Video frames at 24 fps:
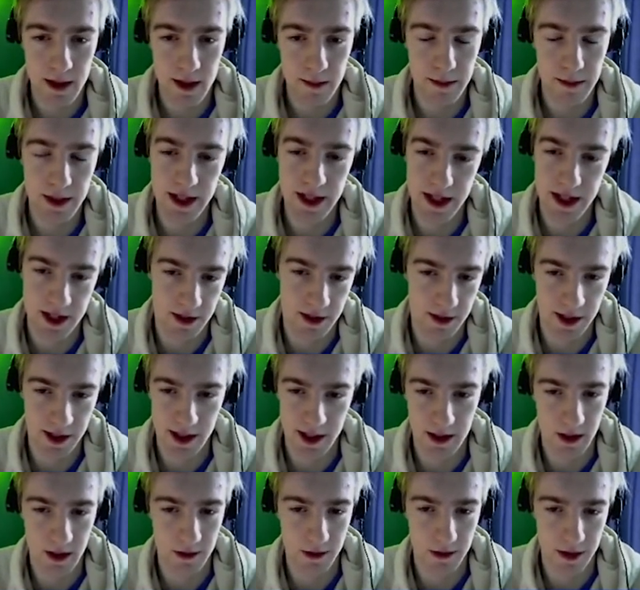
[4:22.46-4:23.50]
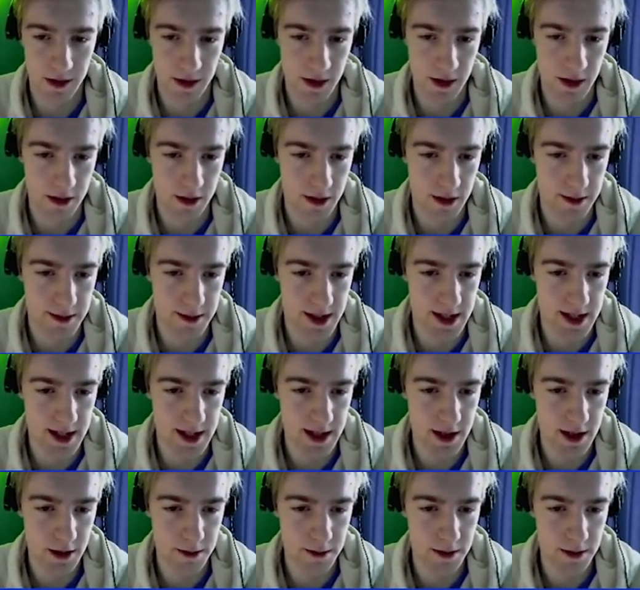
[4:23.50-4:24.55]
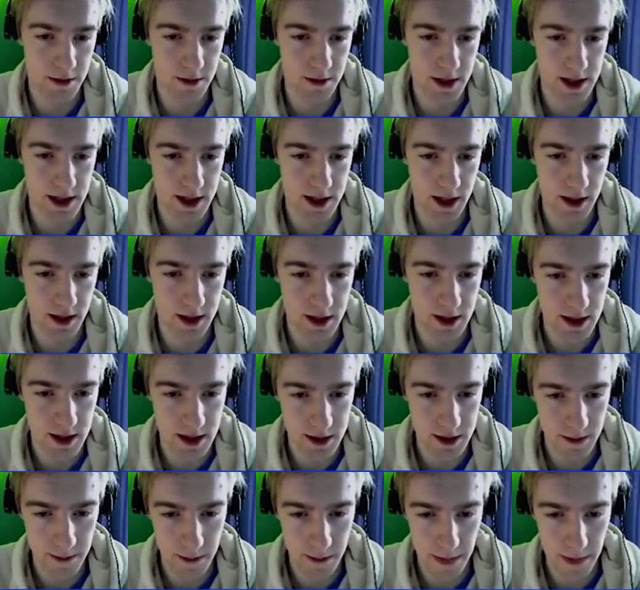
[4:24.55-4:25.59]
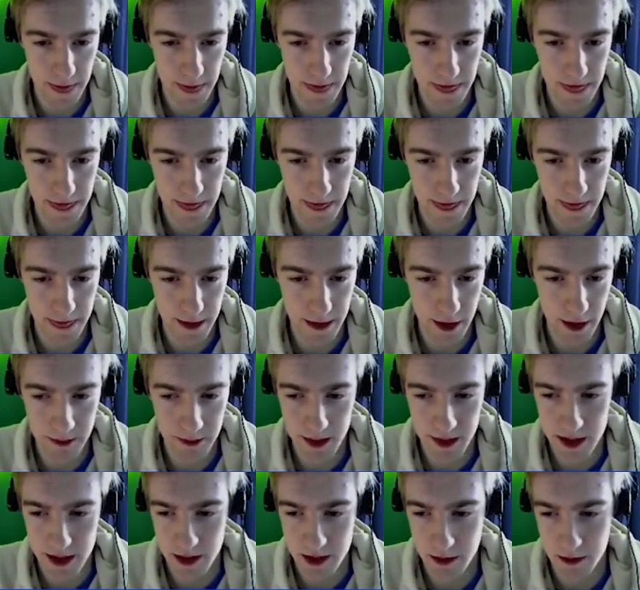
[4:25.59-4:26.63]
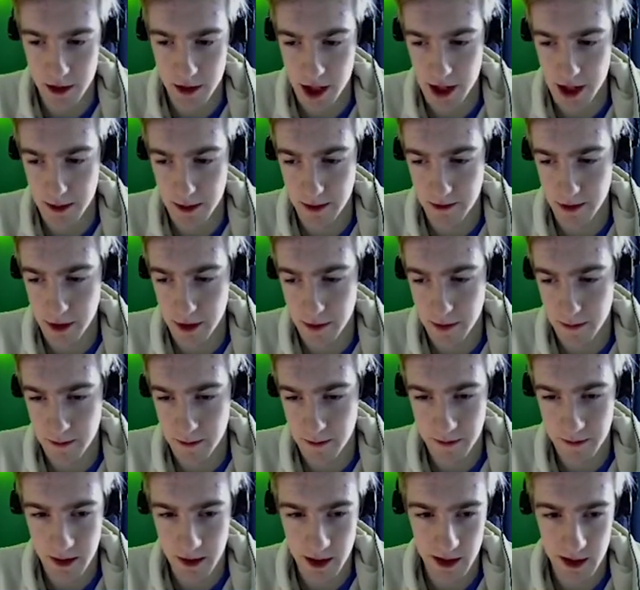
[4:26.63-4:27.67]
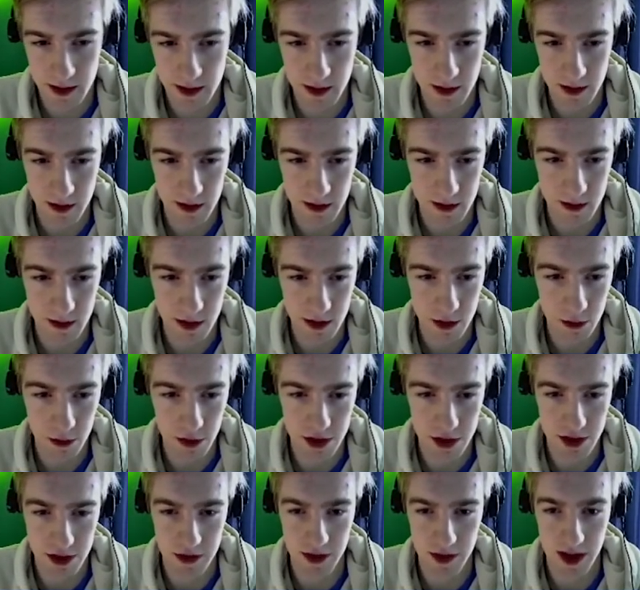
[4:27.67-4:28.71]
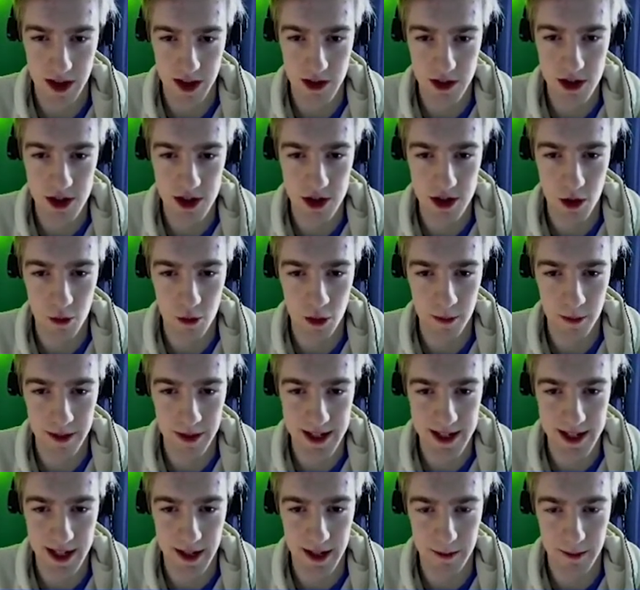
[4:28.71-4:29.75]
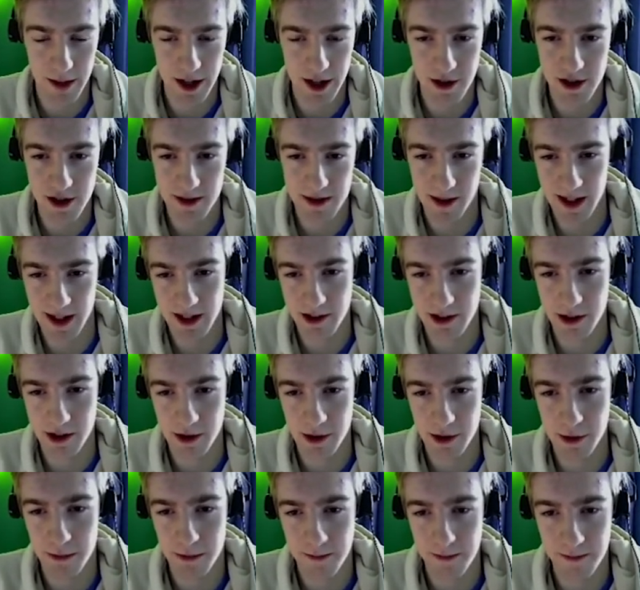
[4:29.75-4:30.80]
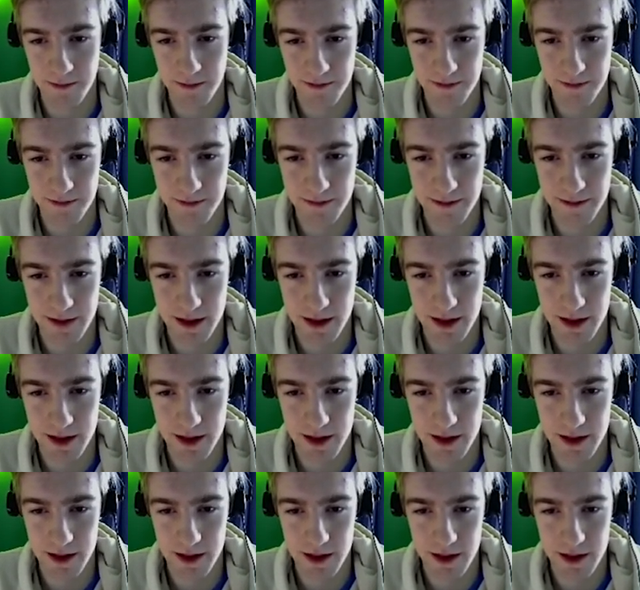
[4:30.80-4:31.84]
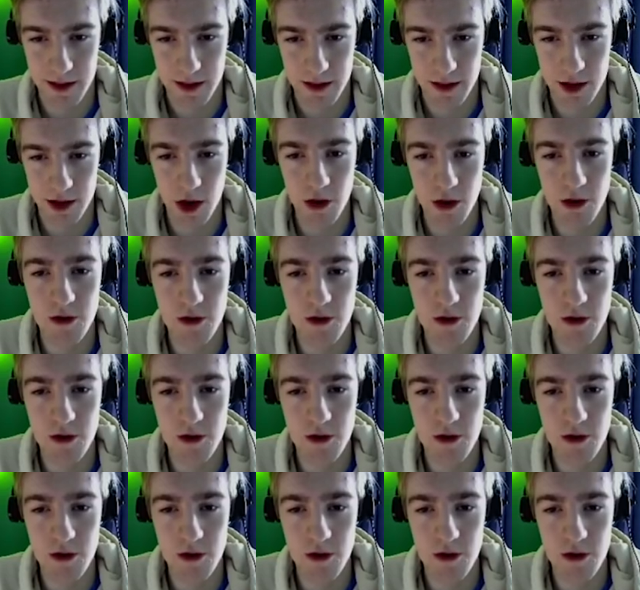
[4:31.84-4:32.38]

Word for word: Please don't heal over 33%. That would be ridiculous. That would be so cheap of you. You would do that. You just don't want me seeing my new spell, do you? Don't